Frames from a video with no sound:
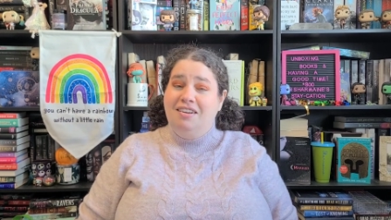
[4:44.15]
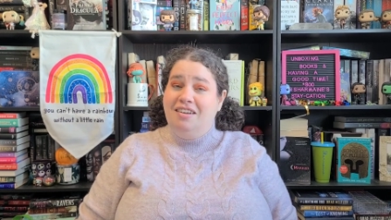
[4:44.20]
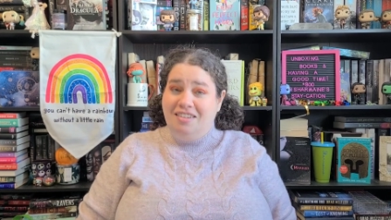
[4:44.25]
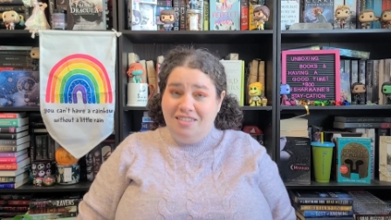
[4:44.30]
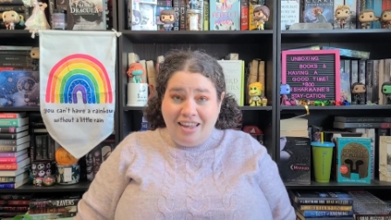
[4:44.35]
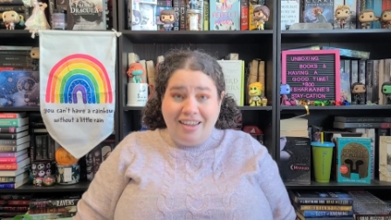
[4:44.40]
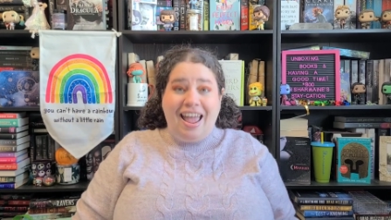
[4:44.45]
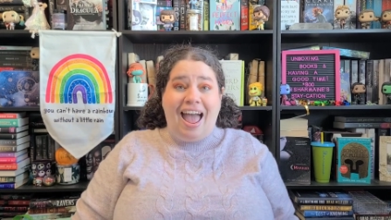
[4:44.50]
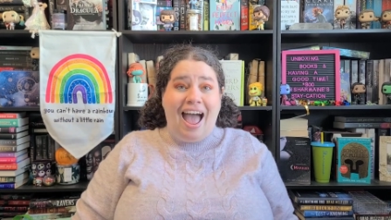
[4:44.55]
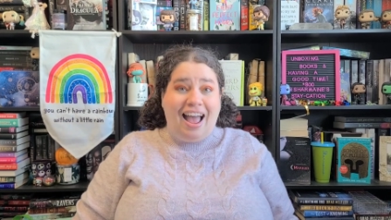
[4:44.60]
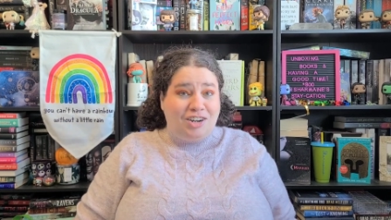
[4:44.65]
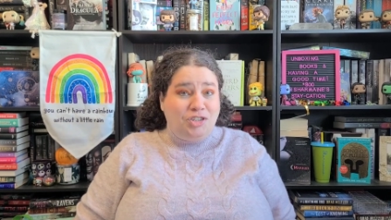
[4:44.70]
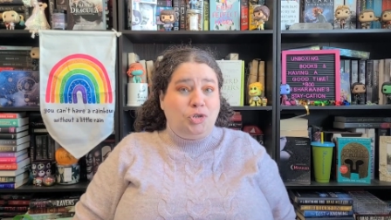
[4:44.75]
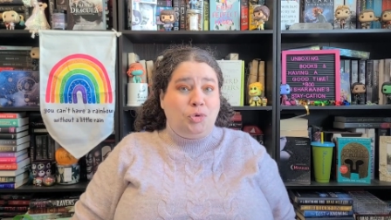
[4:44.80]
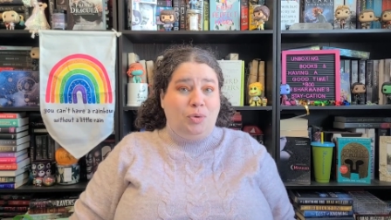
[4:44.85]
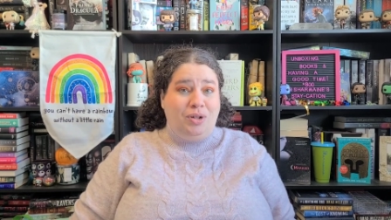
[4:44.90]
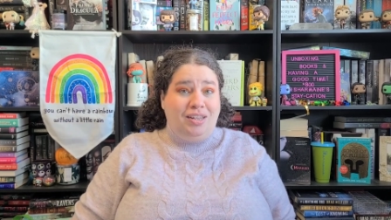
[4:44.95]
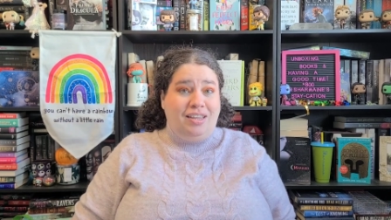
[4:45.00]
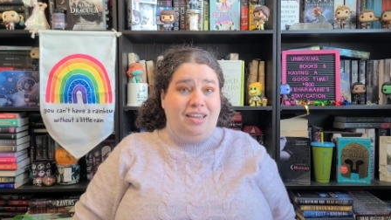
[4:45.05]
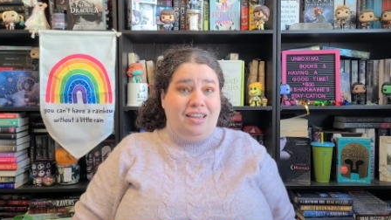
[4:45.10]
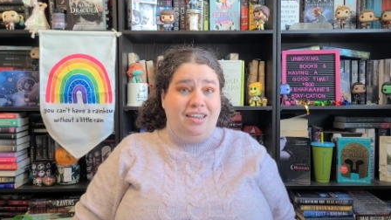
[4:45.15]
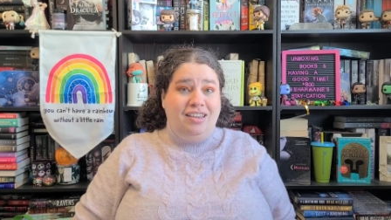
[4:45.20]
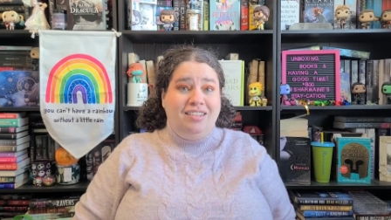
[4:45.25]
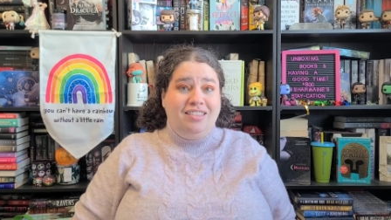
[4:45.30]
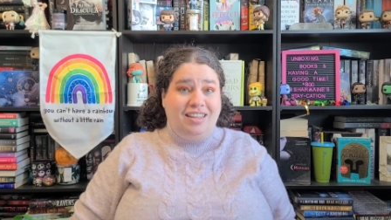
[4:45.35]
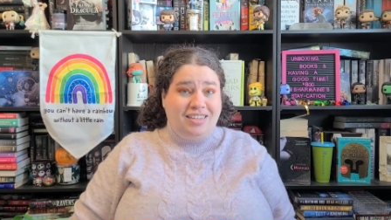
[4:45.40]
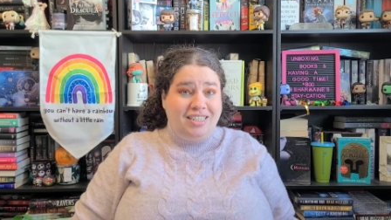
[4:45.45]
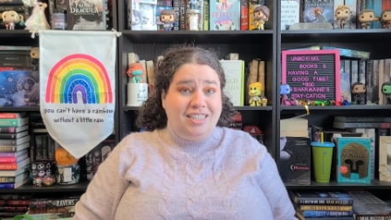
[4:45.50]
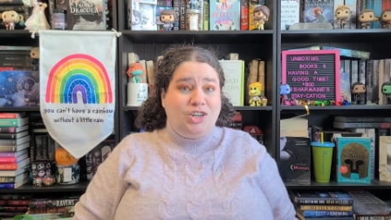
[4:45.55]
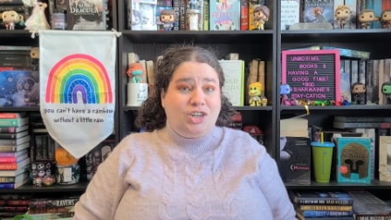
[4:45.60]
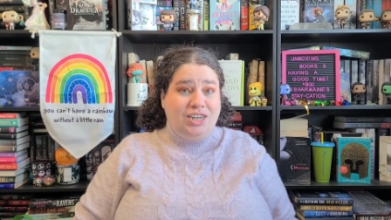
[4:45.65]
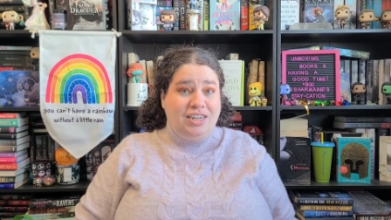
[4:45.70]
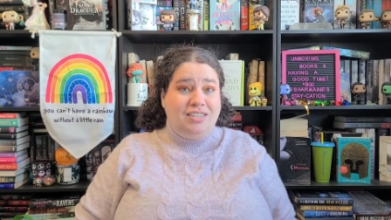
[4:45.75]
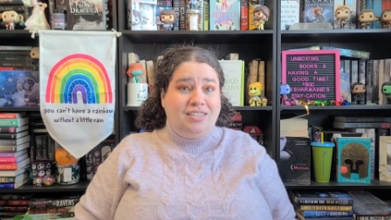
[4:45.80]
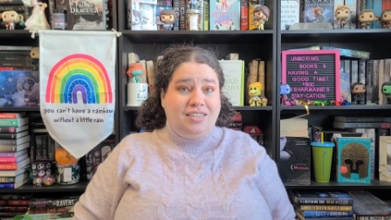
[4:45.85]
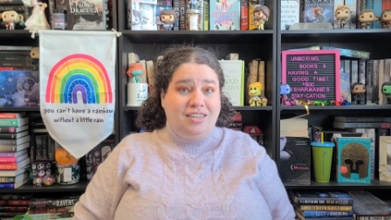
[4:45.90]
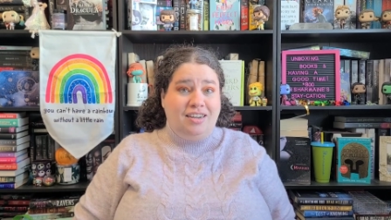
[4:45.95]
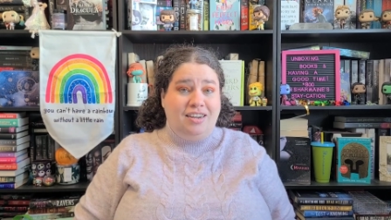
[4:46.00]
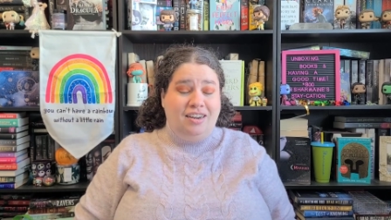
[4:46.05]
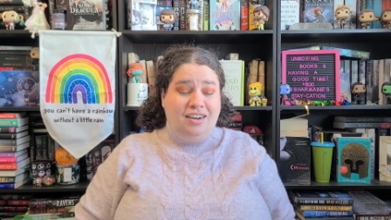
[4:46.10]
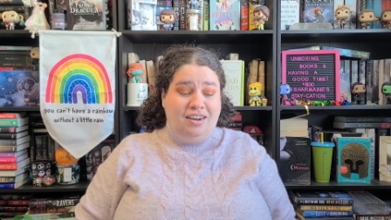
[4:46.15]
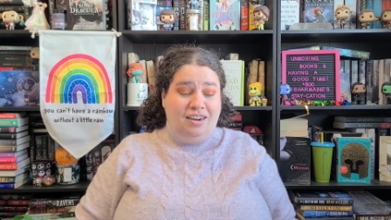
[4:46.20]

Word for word: Like actually, like seriously.